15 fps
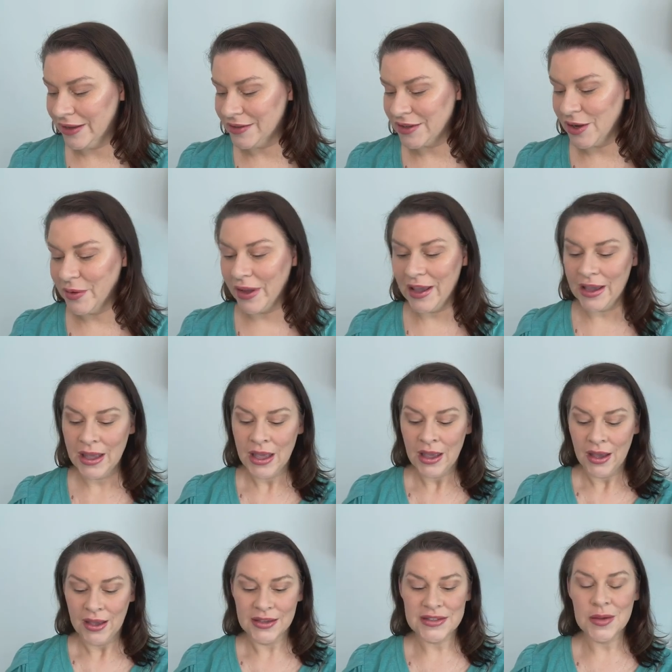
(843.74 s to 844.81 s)
hands. Okay,
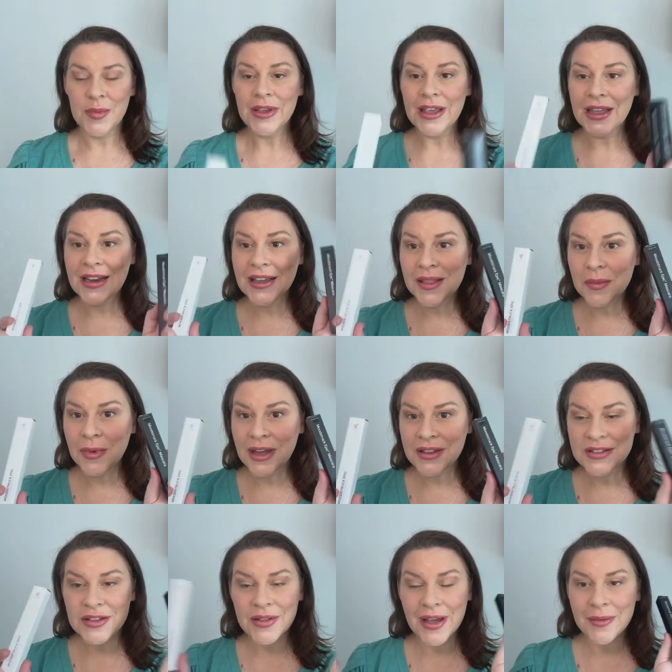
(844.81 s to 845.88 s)
it's the beginning of the
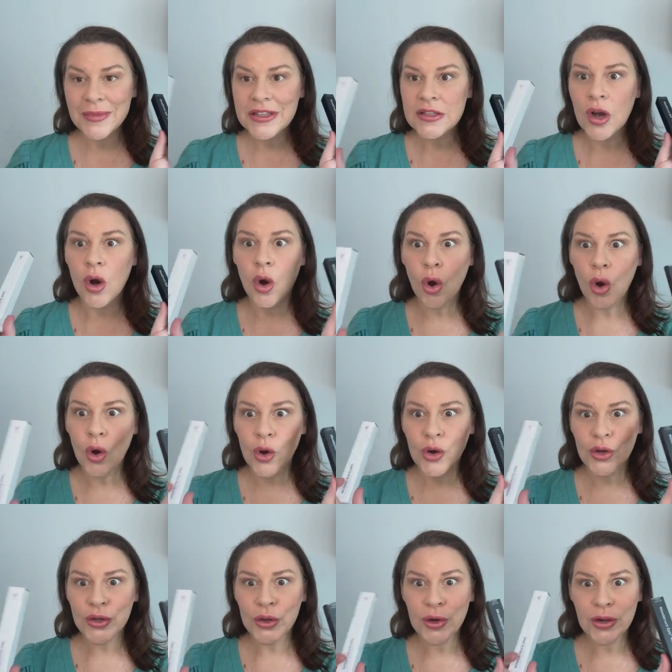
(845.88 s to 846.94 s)
month, so that means
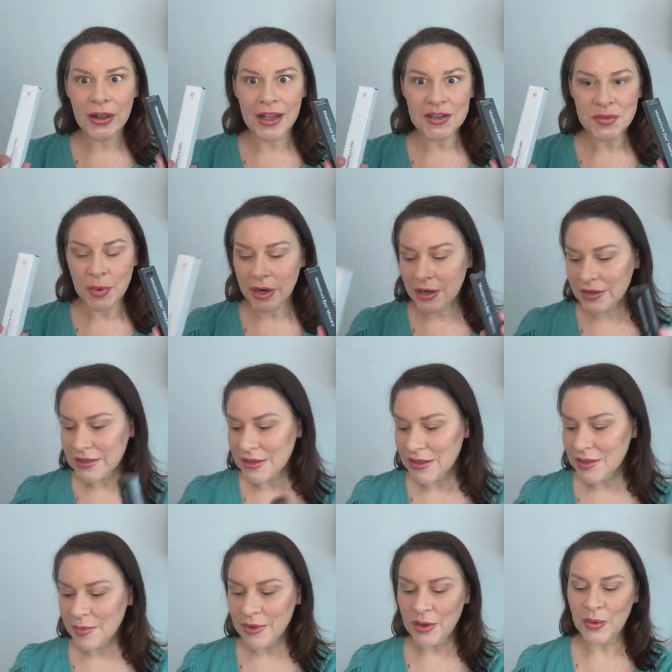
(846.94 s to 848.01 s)
all your lash
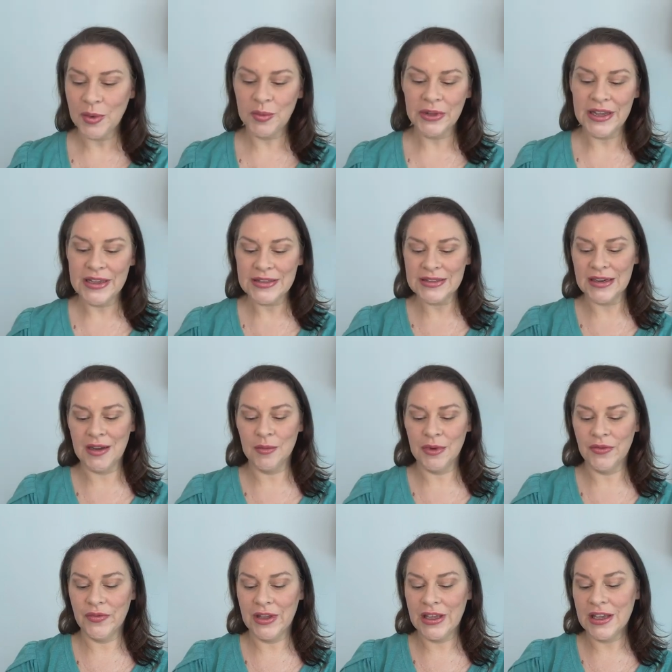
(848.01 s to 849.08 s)
products need to be replaced.
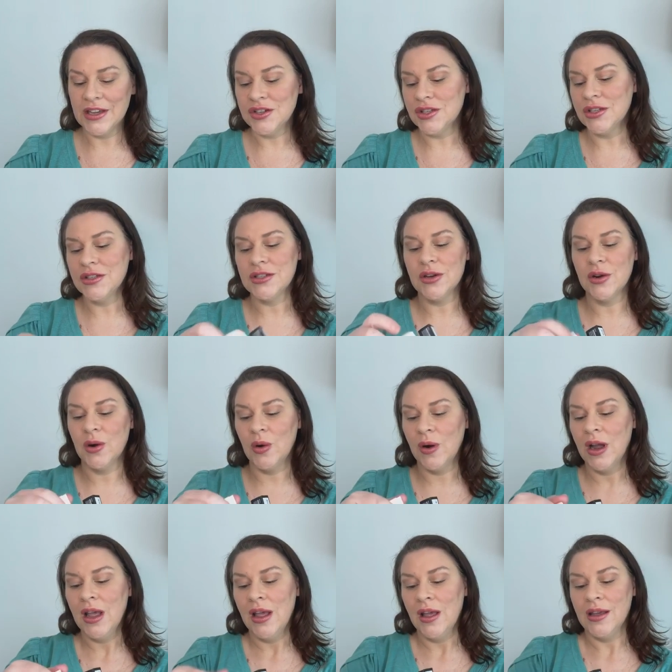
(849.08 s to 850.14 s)
I'm on vacation,
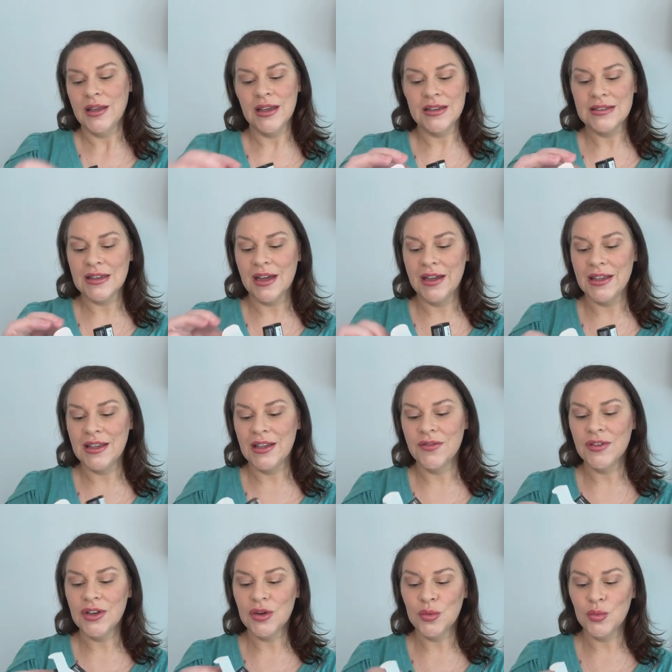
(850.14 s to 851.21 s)
so yes, I
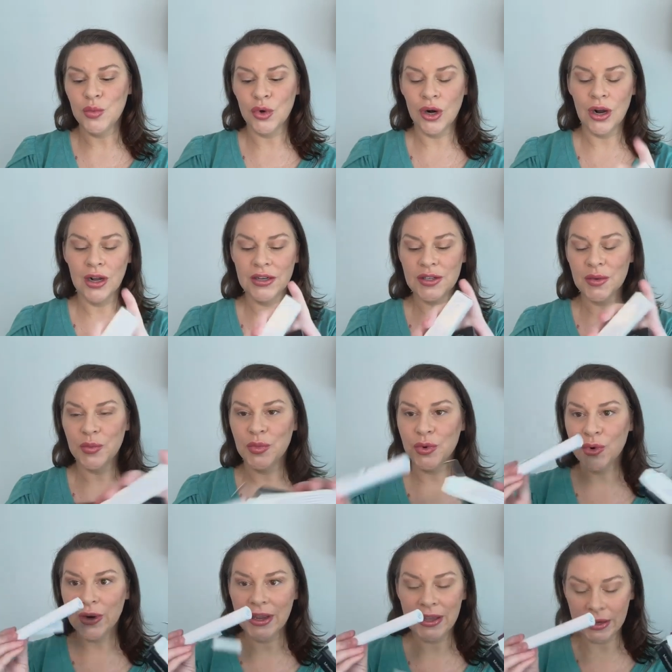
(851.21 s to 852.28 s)
even brought
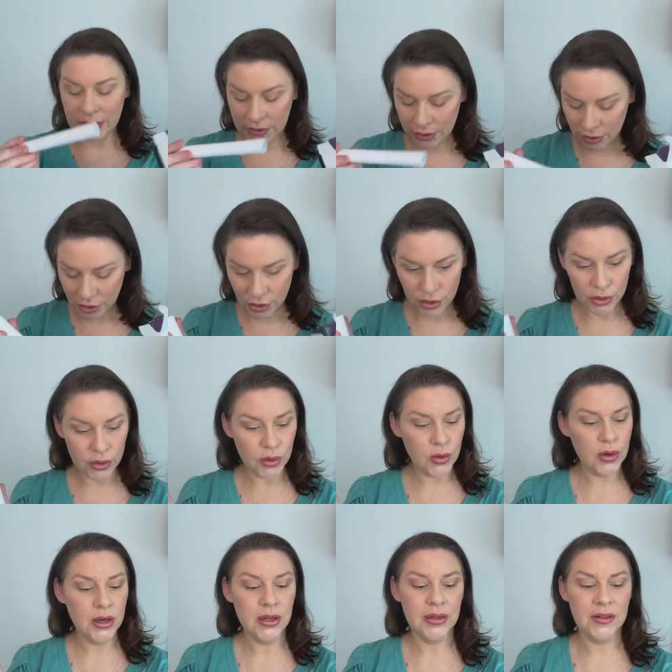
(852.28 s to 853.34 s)
brand
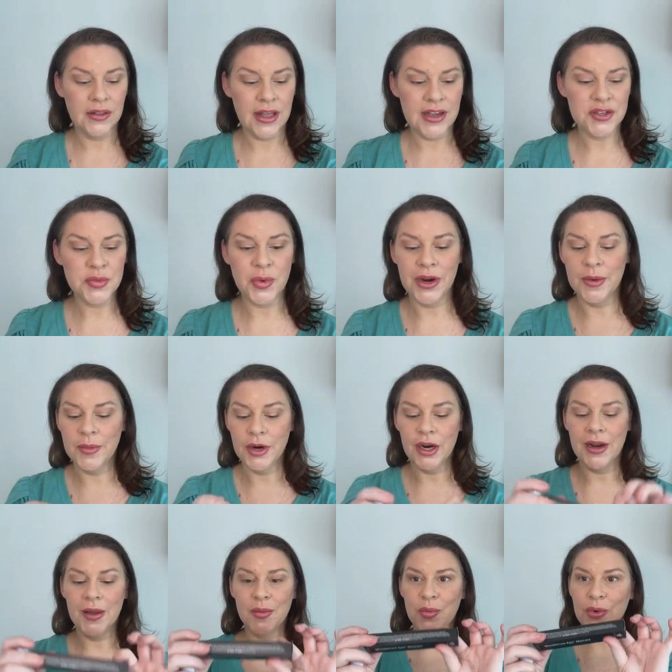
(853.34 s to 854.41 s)
new lash
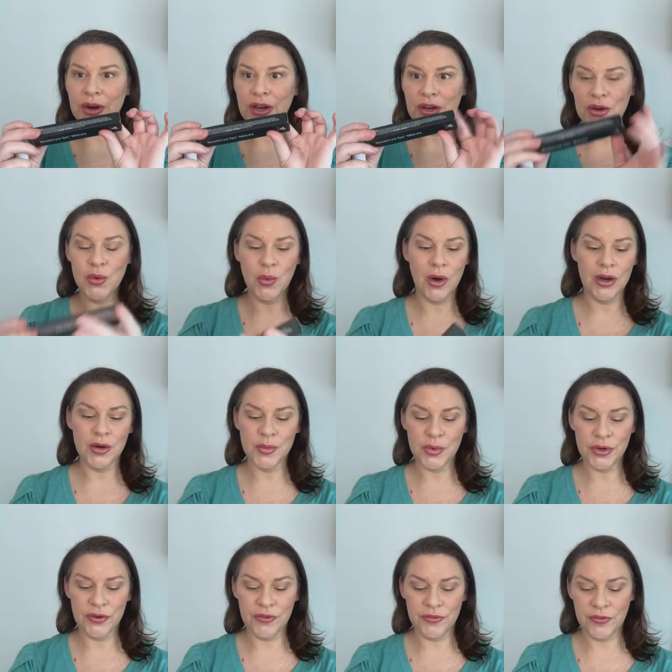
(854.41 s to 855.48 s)
primer and brand new
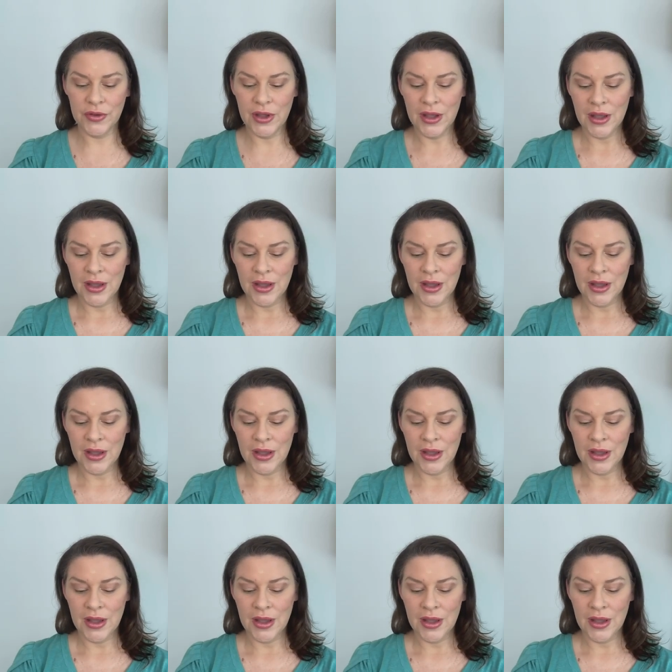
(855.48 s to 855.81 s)
waterproof